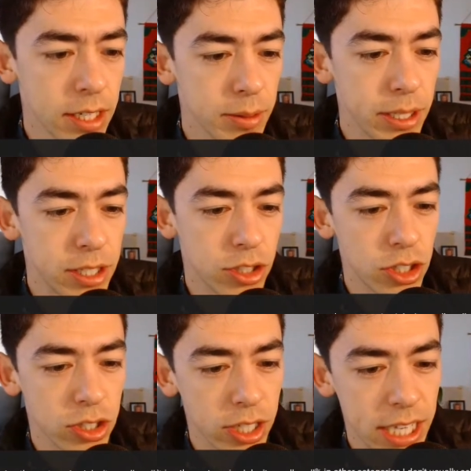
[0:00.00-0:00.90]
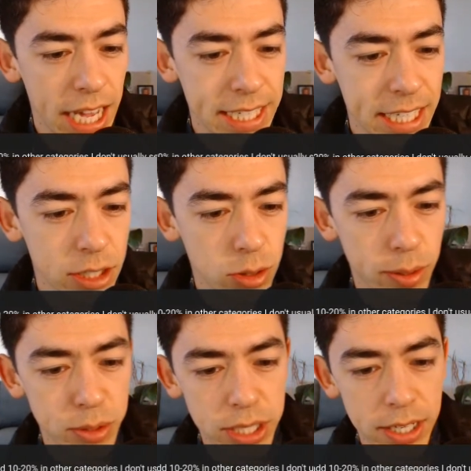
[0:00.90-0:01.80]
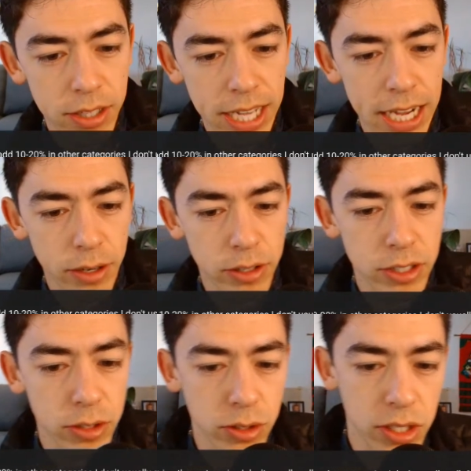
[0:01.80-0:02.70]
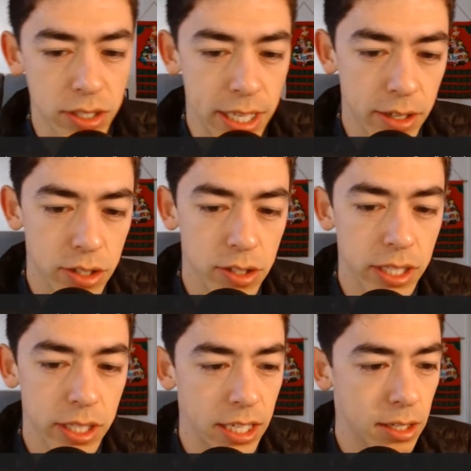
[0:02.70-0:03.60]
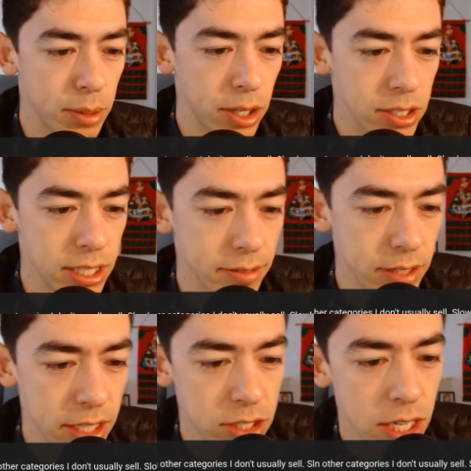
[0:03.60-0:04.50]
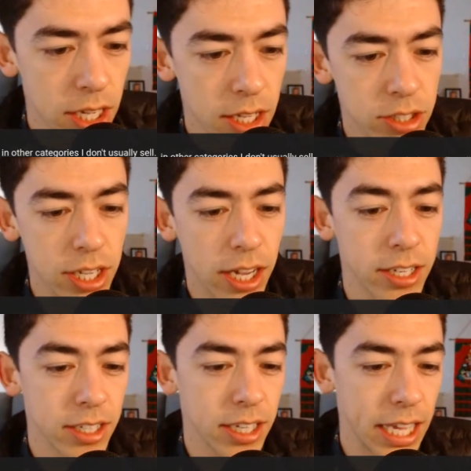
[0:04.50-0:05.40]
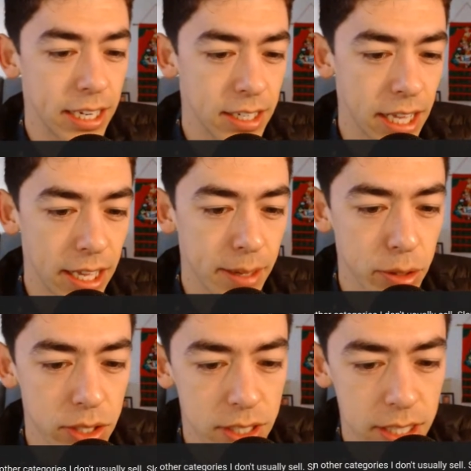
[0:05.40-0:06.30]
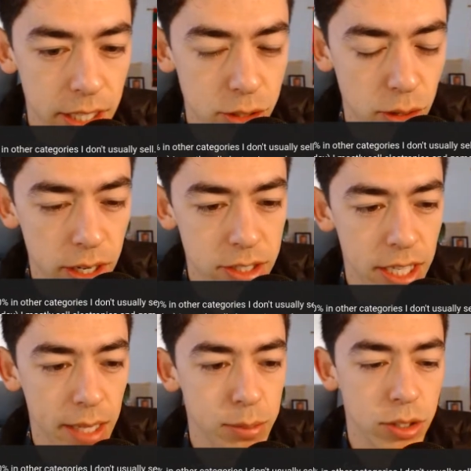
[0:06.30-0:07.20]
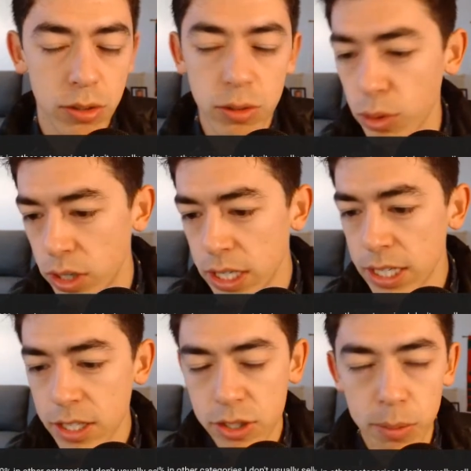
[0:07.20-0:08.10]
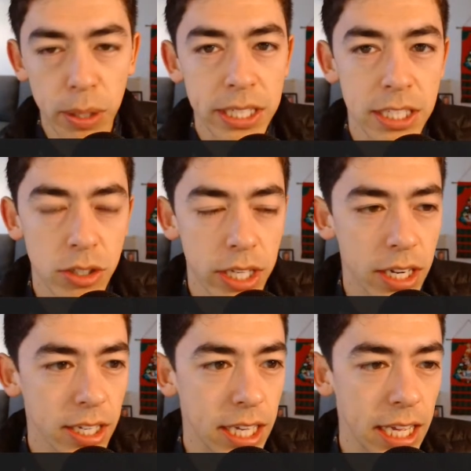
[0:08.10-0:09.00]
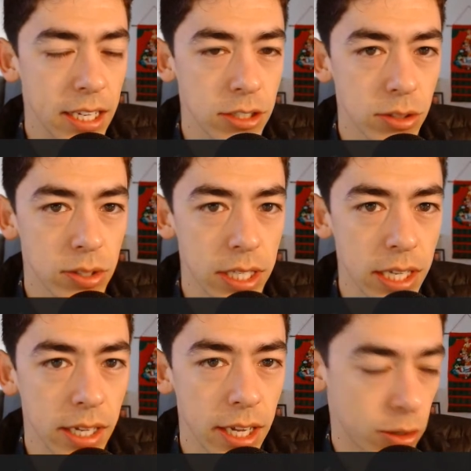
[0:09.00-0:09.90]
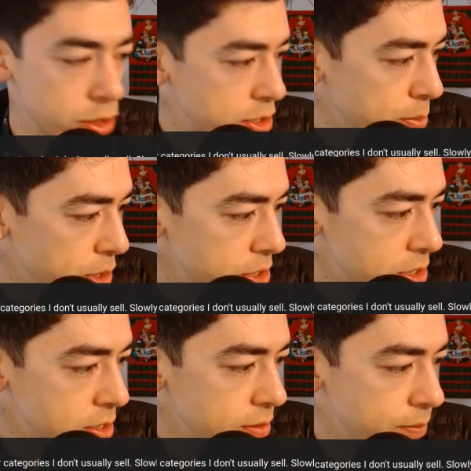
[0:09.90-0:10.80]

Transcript: Lane says, just looking to add 10 to 20% in other categories that don't usually sell, slowly getting into books and DVDs. Just got ungated today and mostly sell electronics and games. Cool. So, Blaine, did you get ungated using uh, Christian Books?